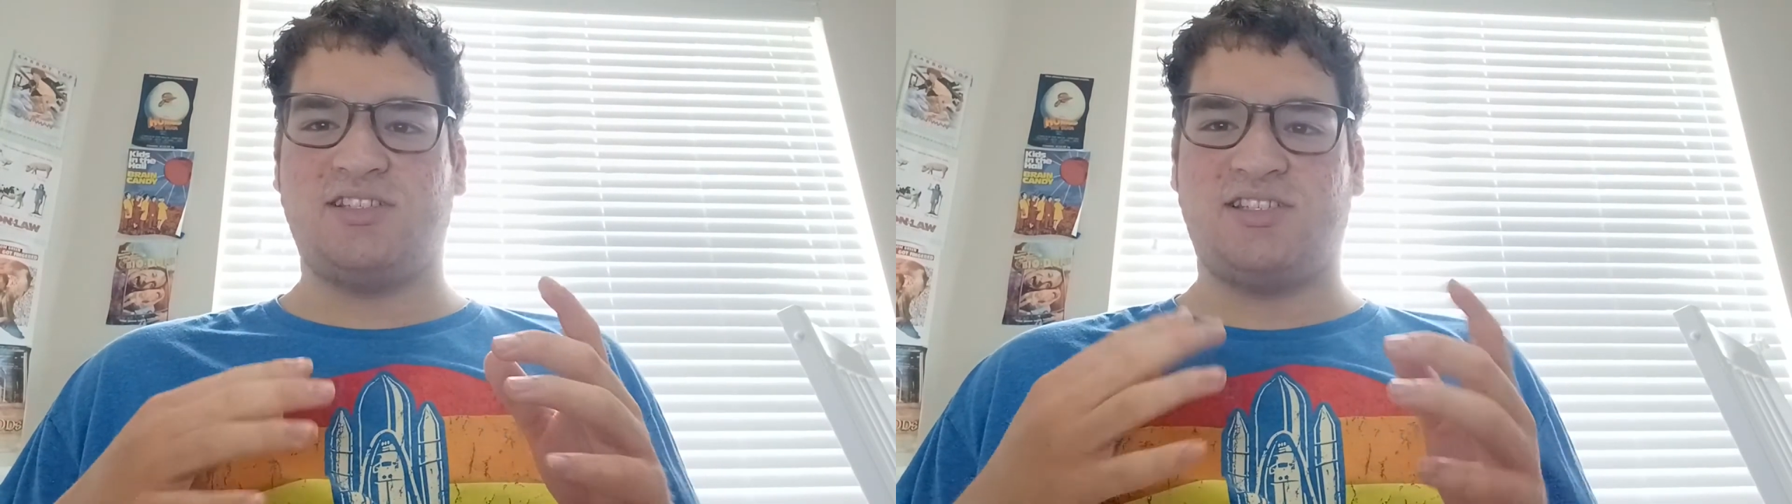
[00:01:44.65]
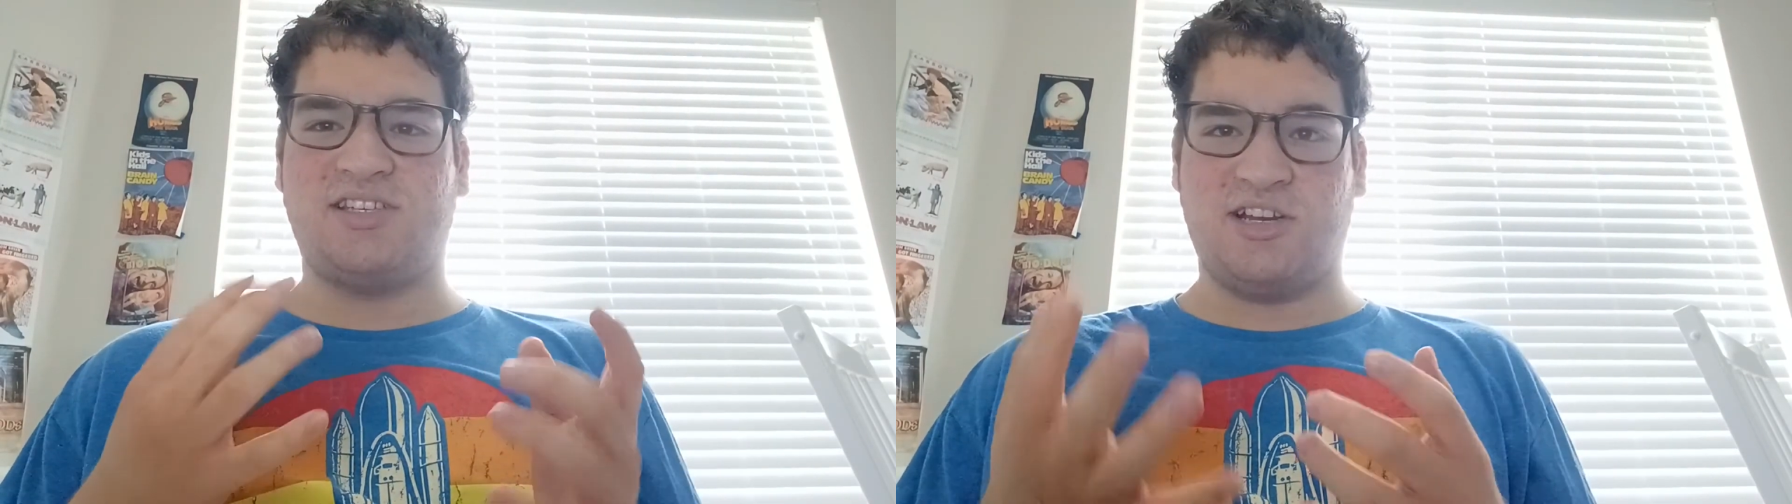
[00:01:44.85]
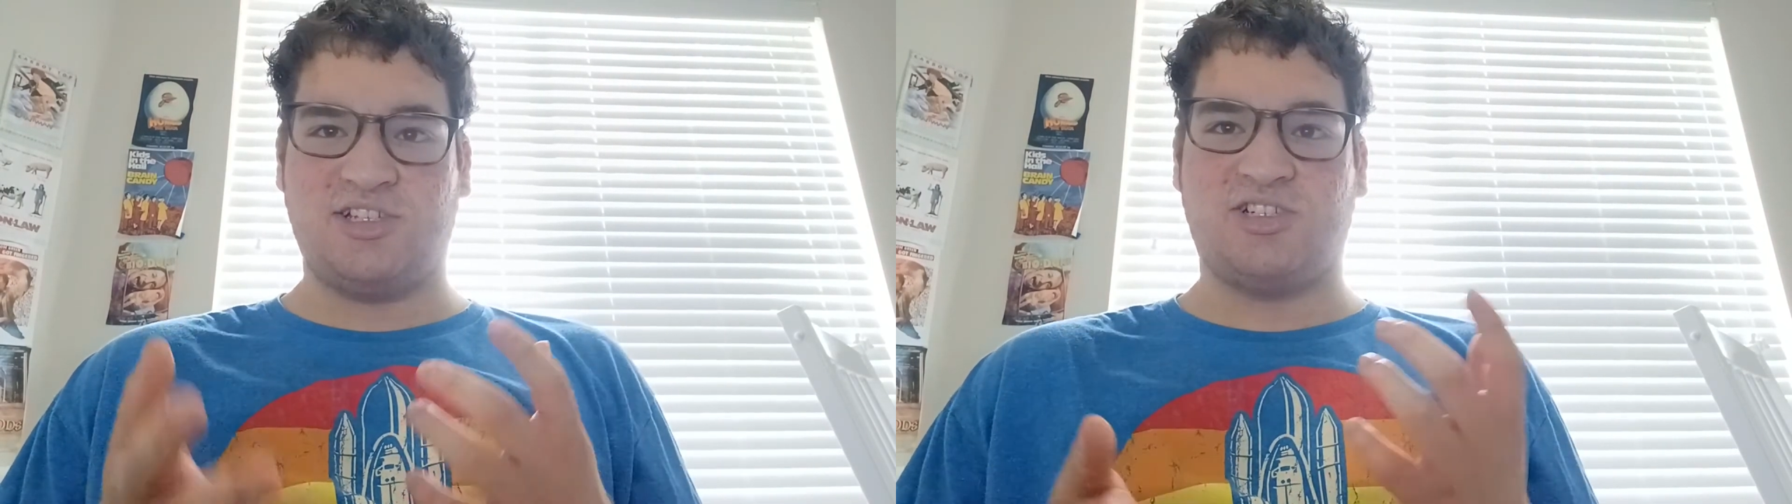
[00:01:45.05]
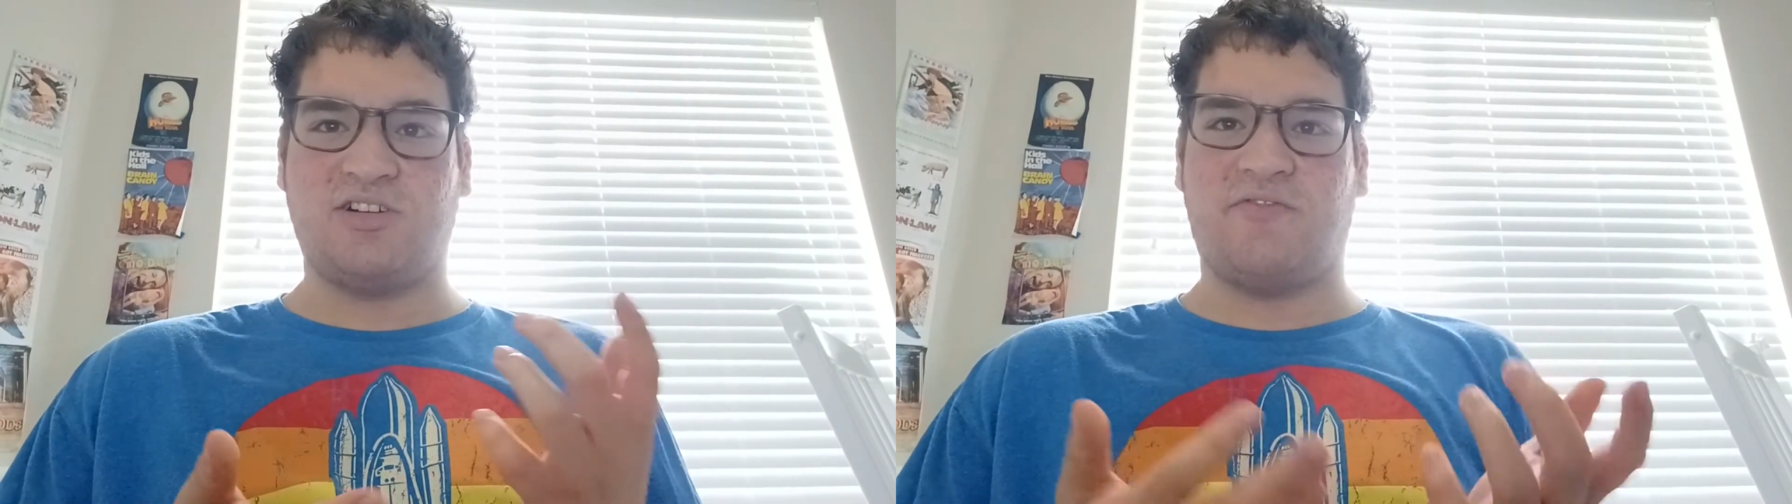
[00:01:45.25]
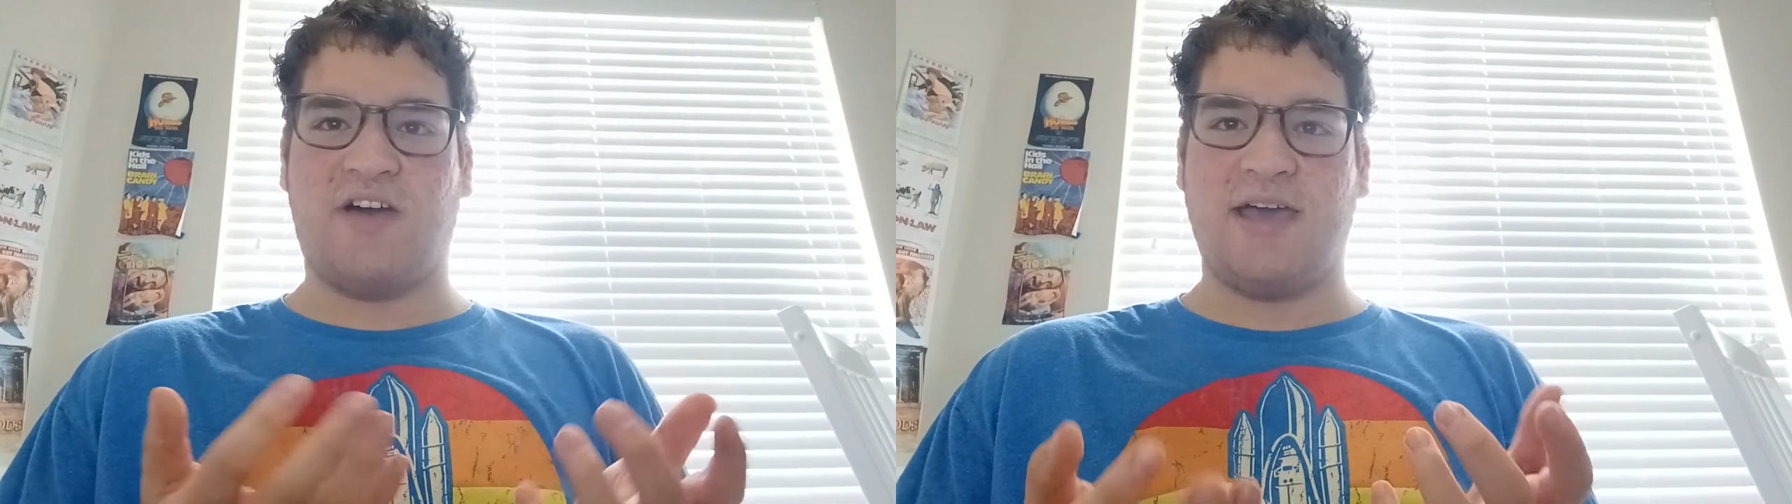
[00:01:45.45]

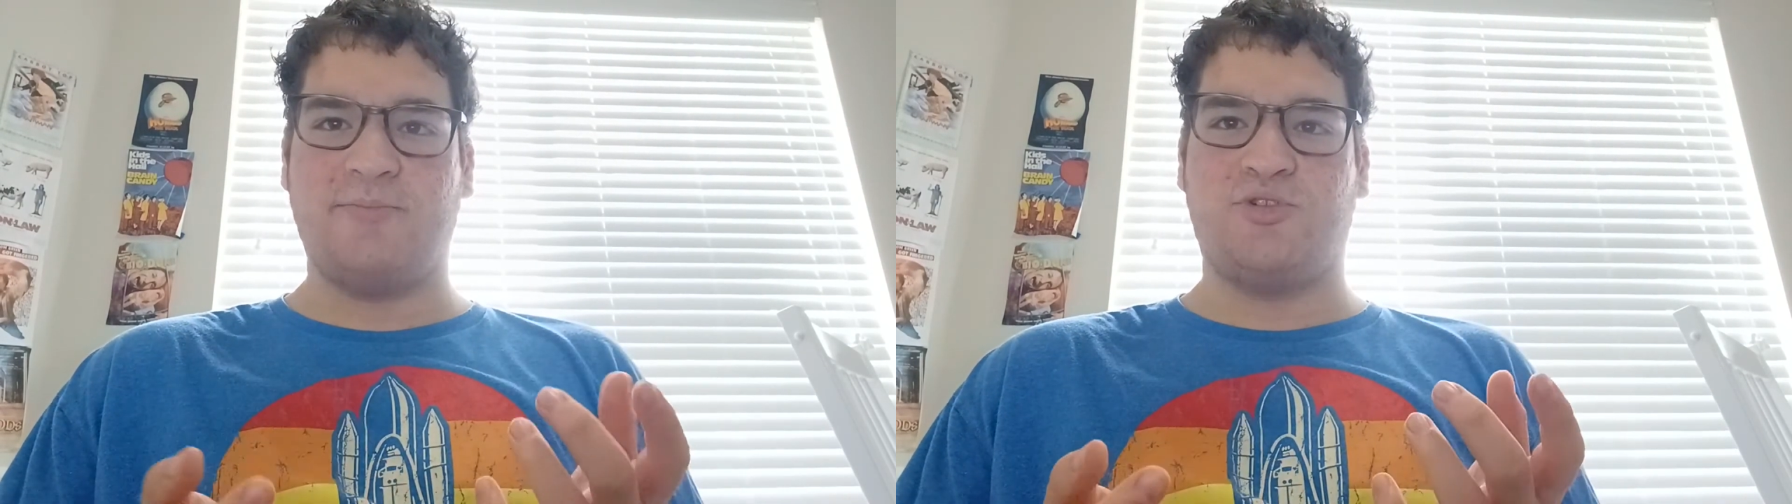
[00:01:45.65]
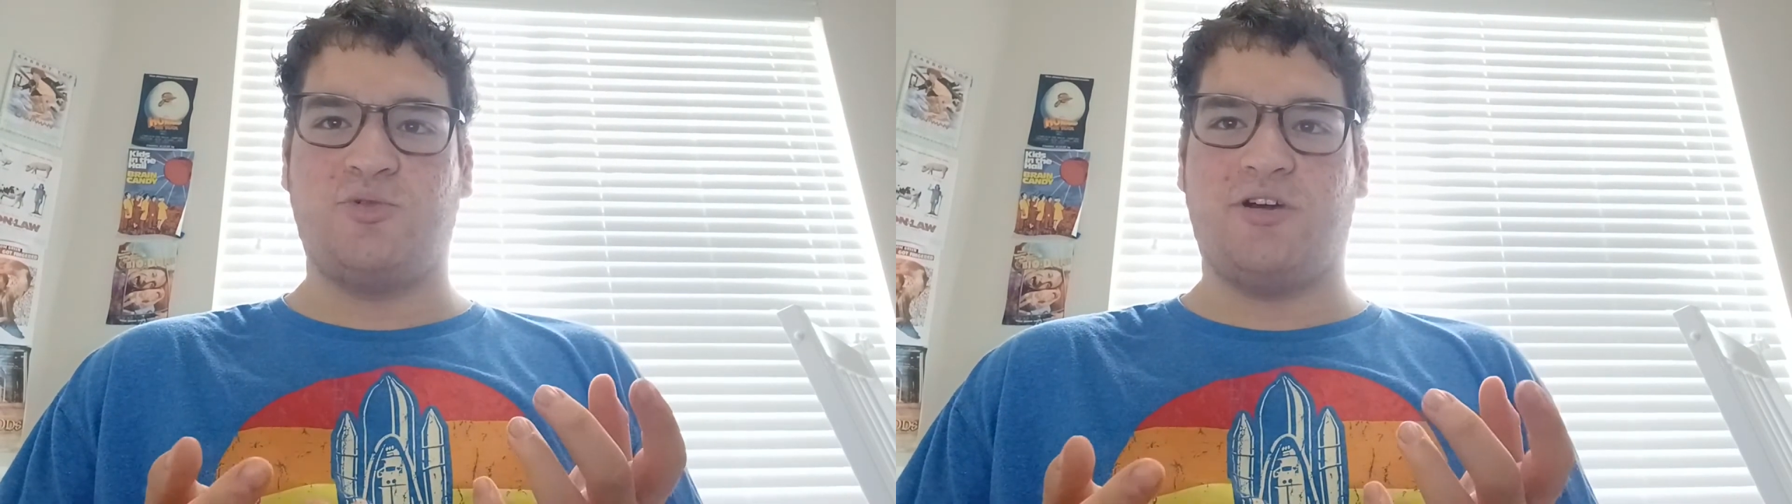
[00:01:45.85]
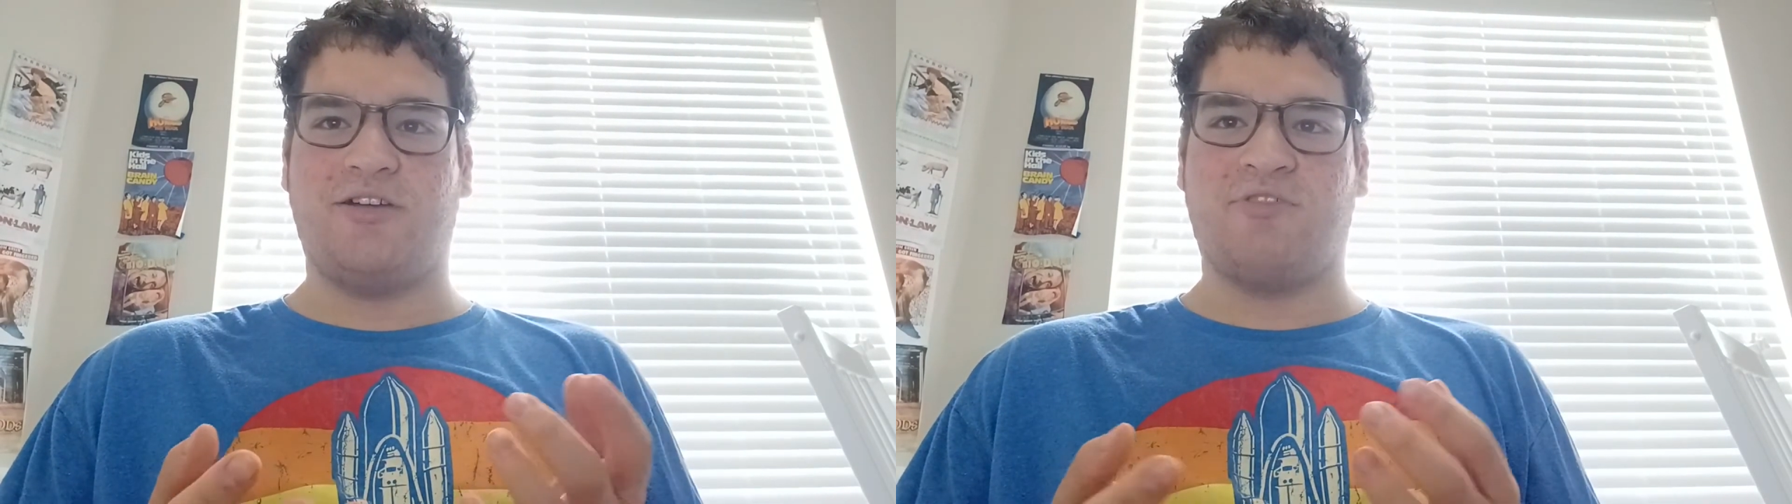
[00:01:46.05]
sinister vibe to it,